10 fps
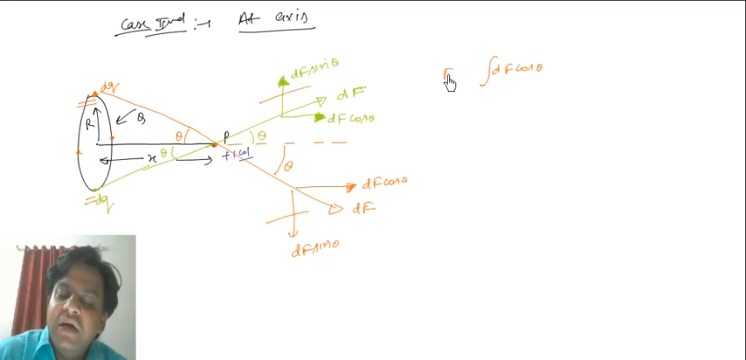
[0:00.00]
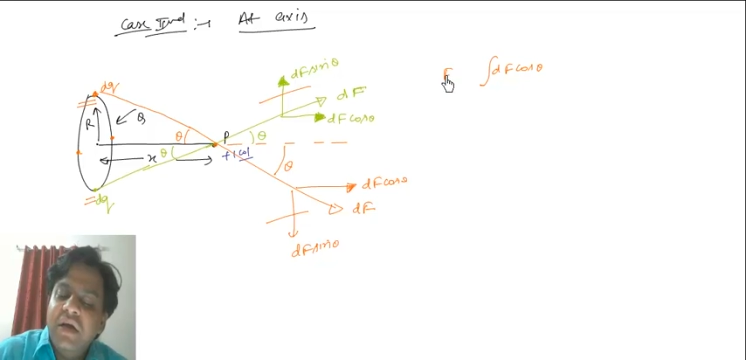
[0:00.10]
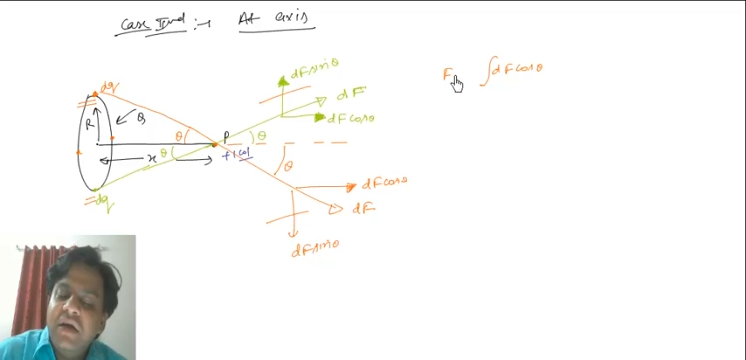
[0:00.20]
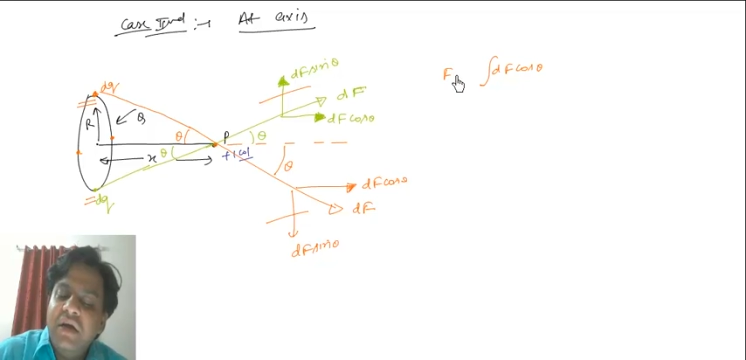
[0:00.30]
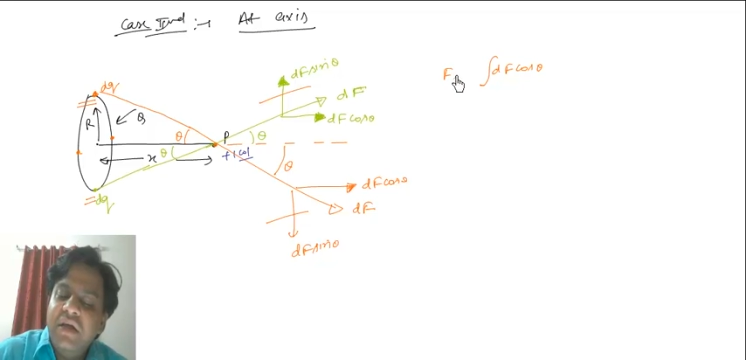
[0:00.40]

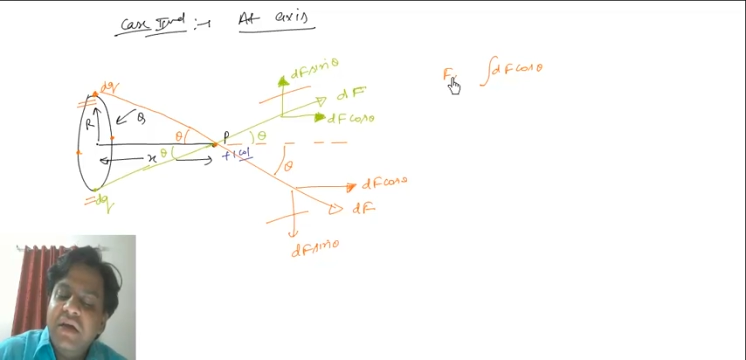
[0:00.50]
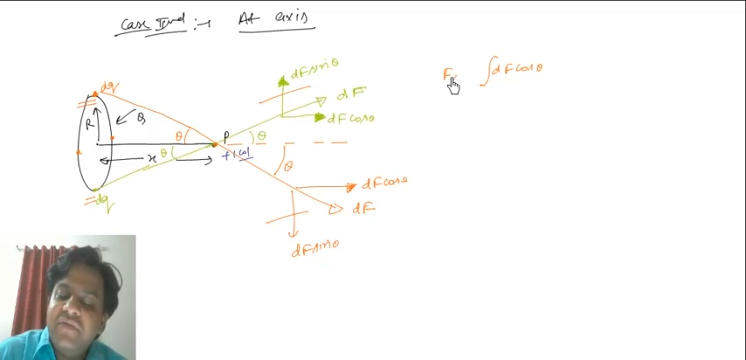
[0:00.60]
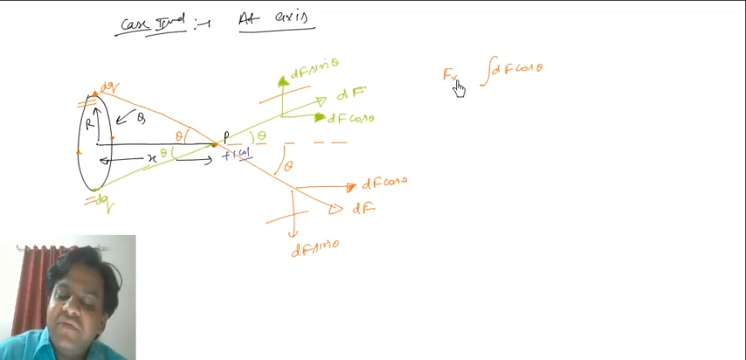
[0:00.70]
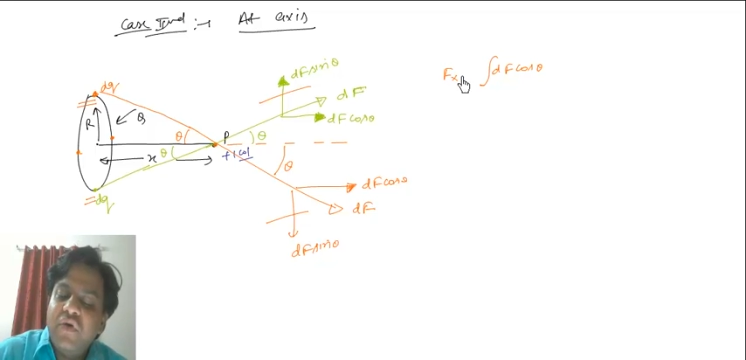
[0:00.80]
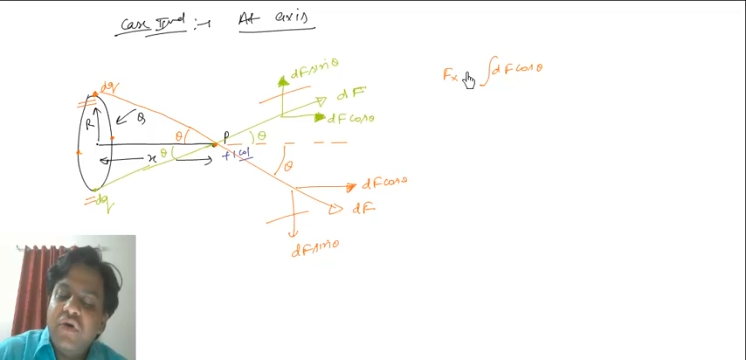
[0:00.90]

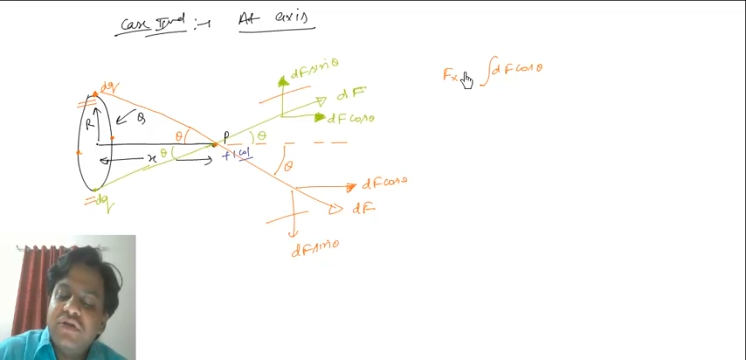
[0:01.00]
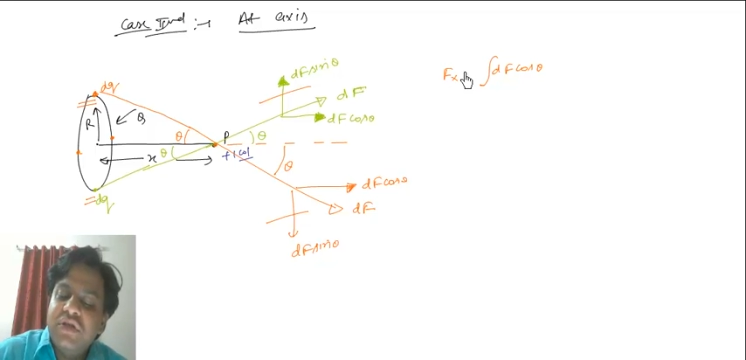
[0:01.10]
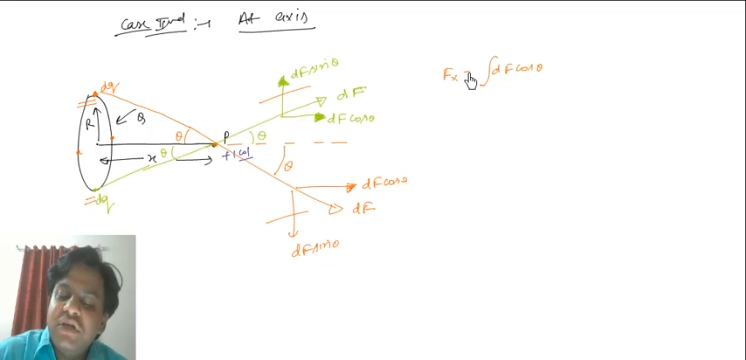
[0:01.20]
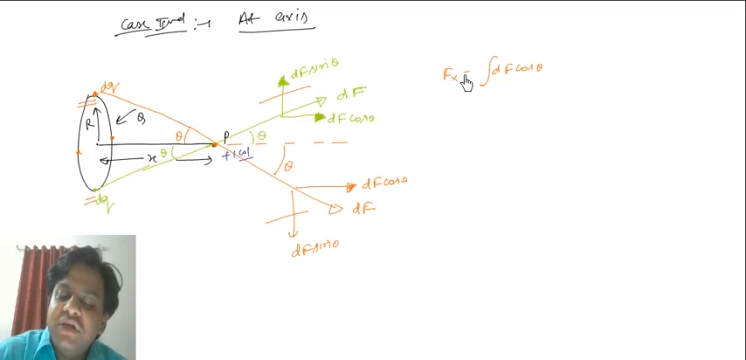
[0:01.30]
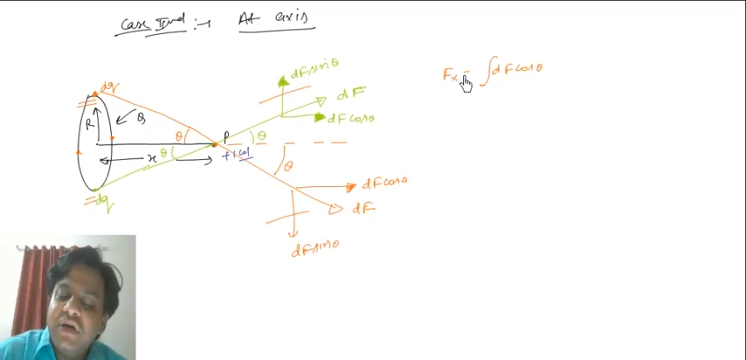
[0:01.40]
df cos
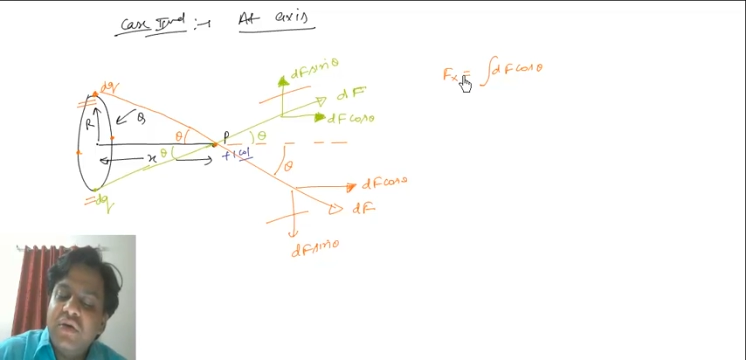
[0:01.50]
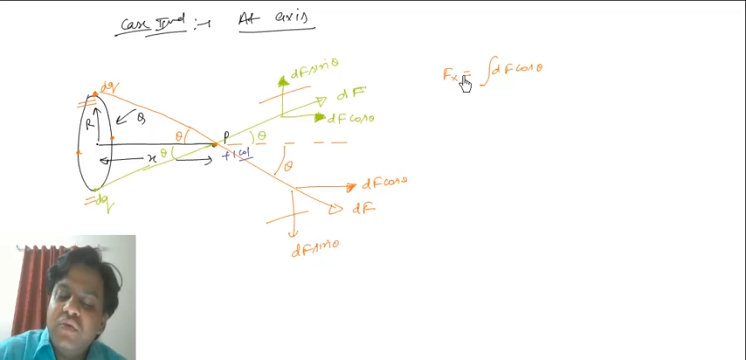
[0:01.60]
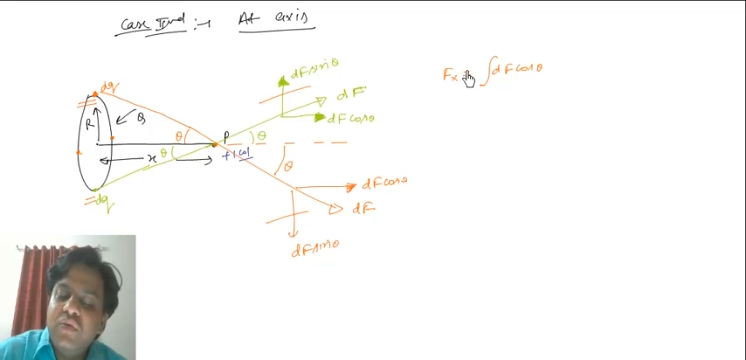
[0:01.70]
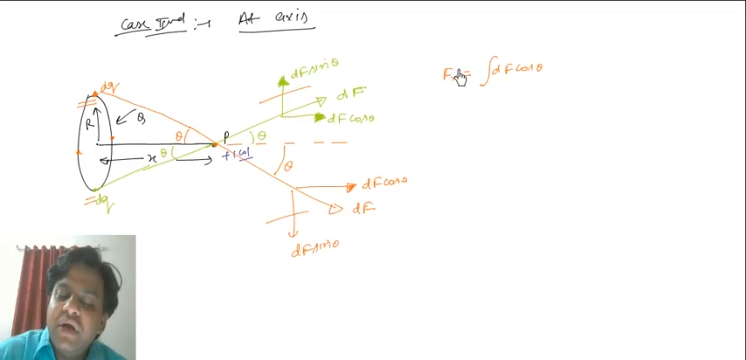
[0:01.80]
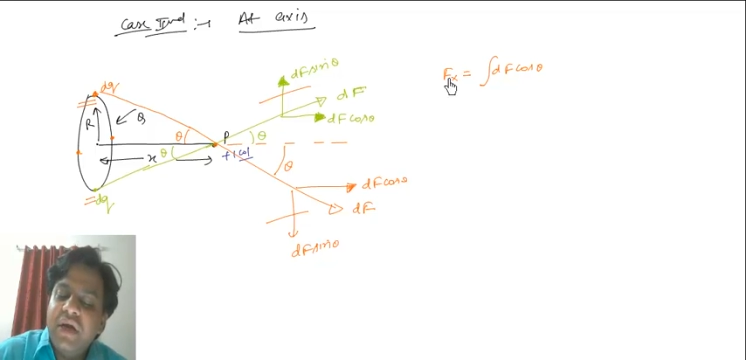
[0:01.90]
theta
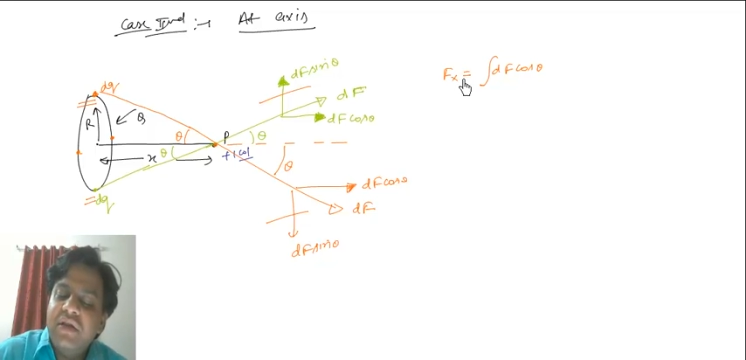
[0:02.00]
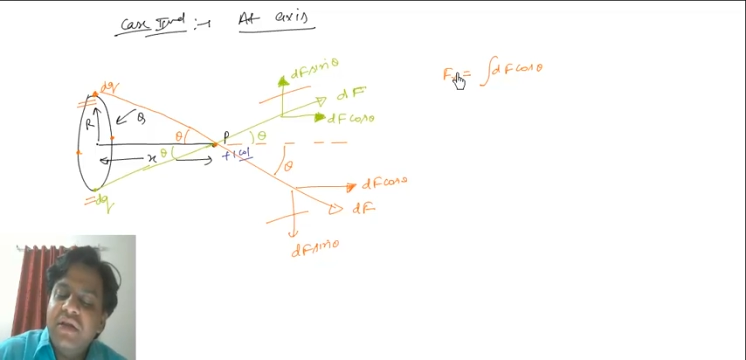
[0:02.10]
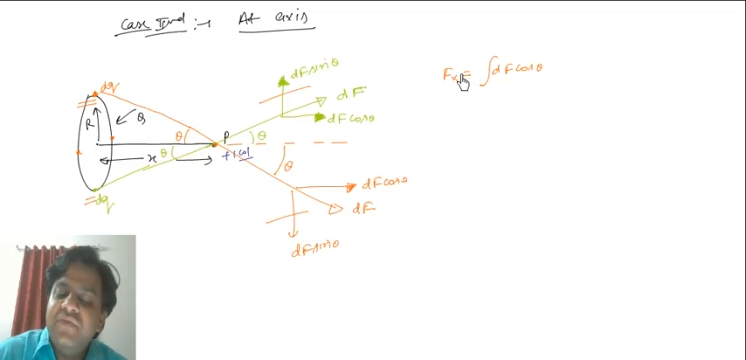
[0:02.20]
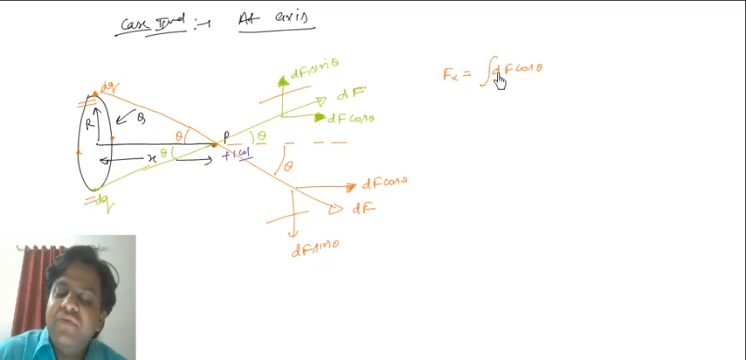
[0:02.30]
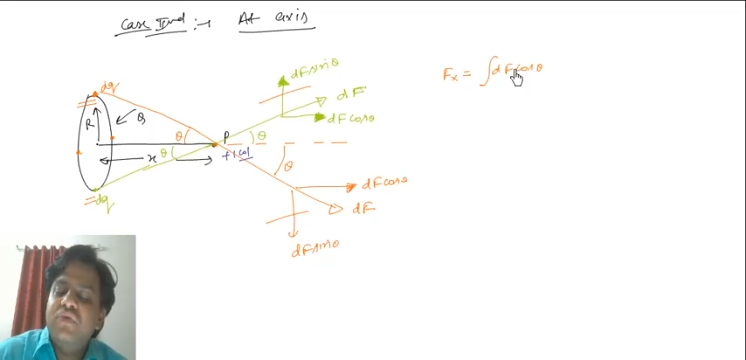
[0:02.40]
to get
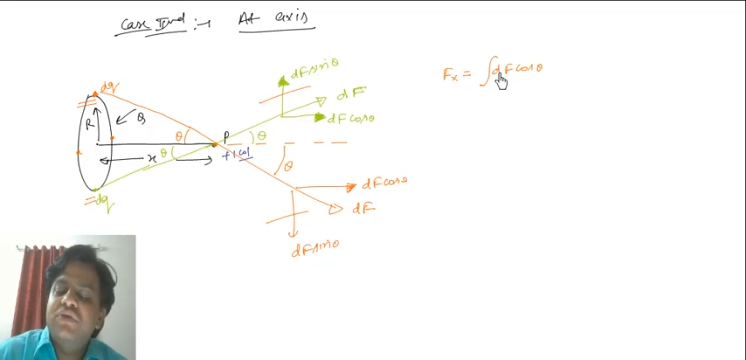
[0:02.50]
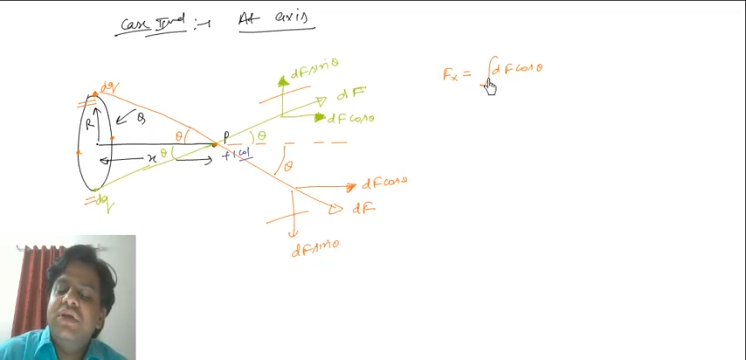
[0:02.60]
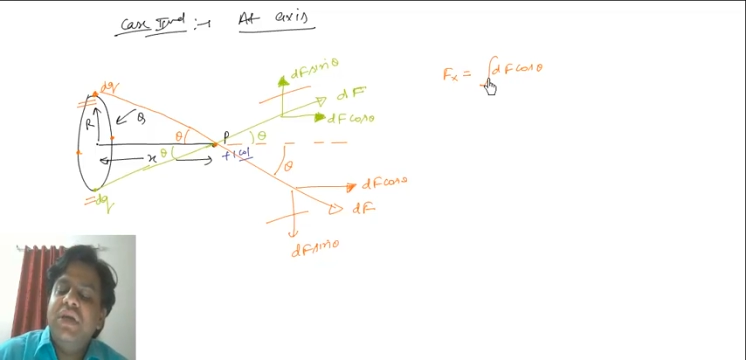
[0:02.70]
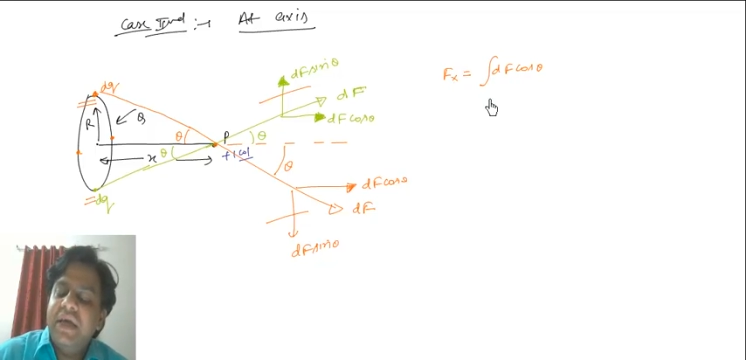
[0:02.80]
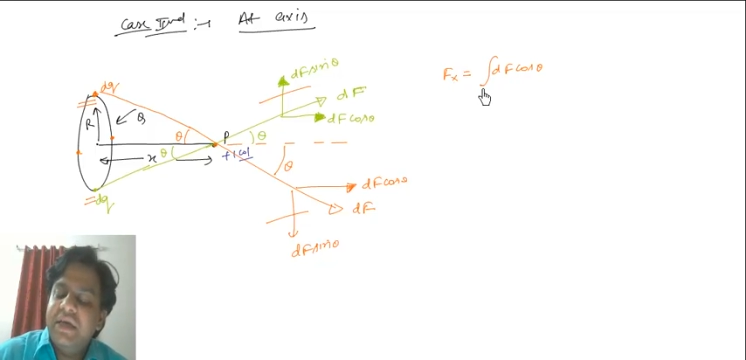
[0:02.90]
the force
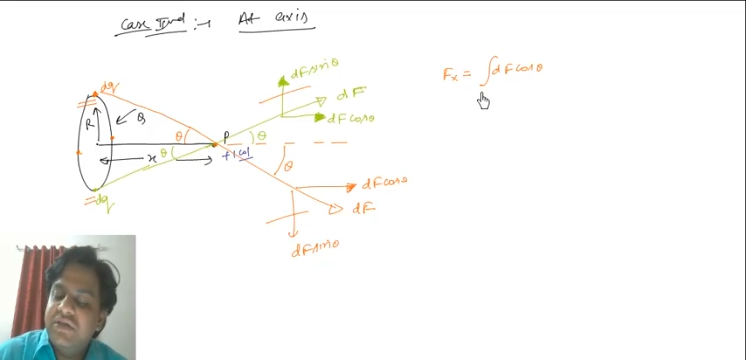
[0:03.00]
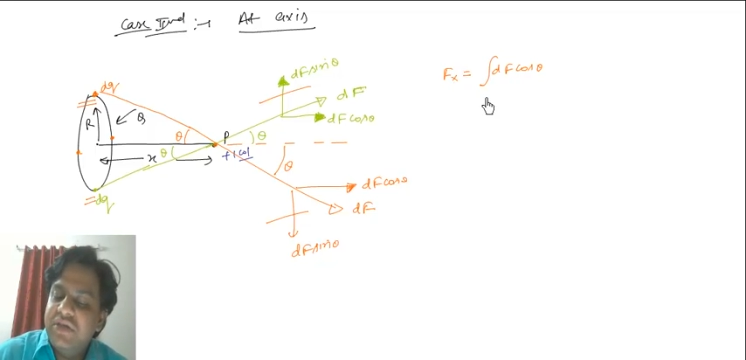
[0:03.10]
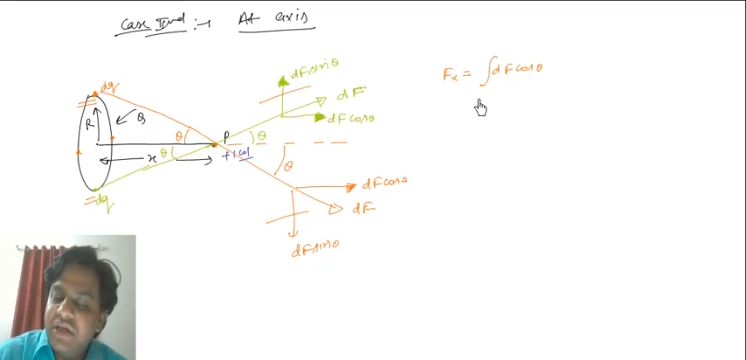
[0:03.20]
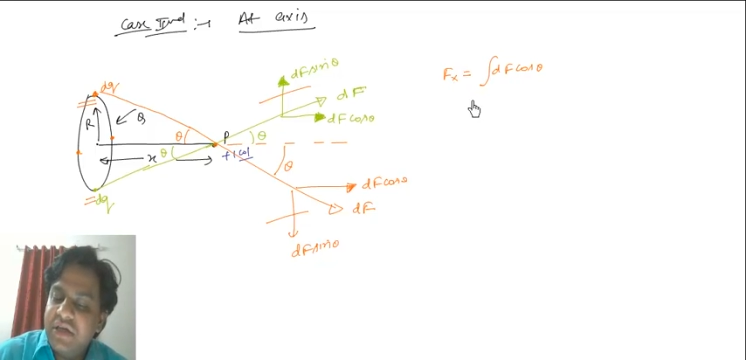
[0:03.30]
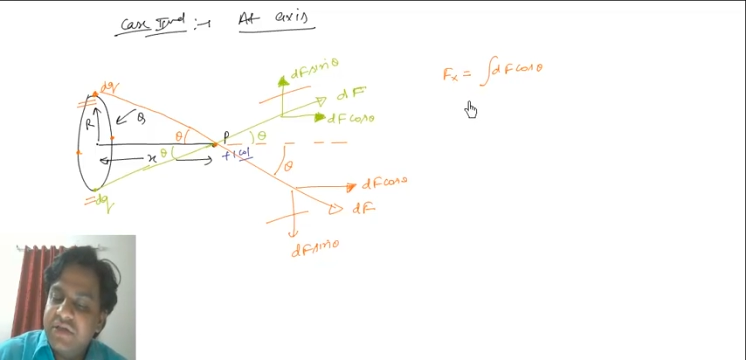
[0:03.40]
in x
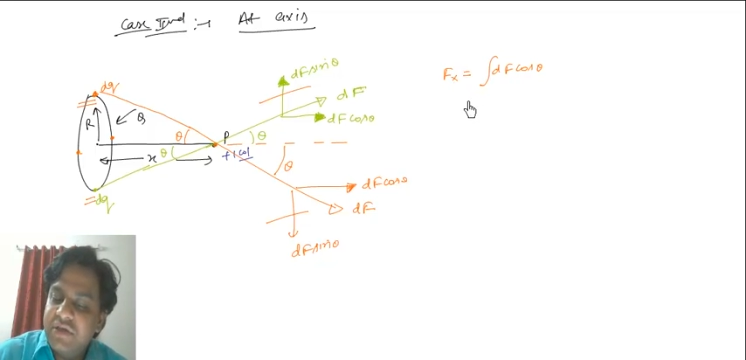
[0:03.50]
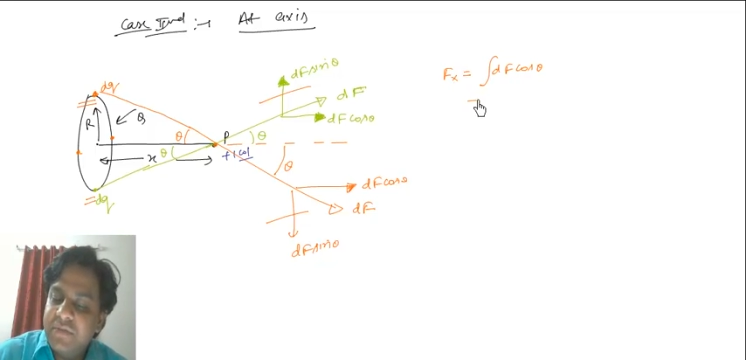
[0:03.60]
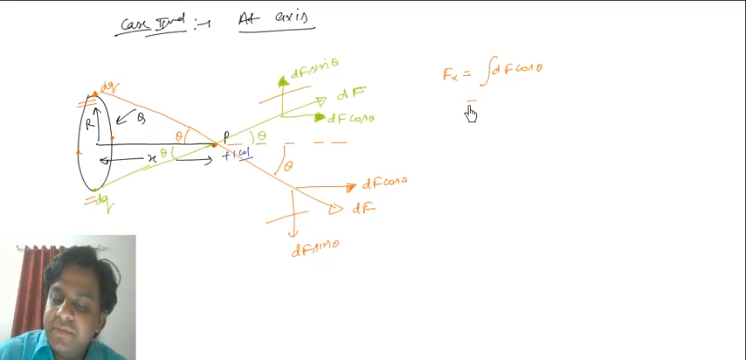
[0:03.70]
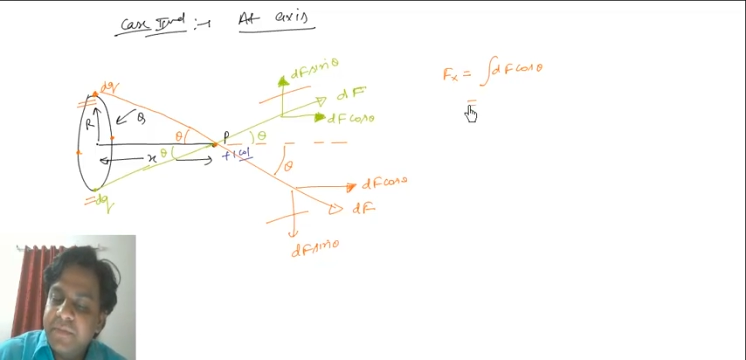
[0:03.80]
direction.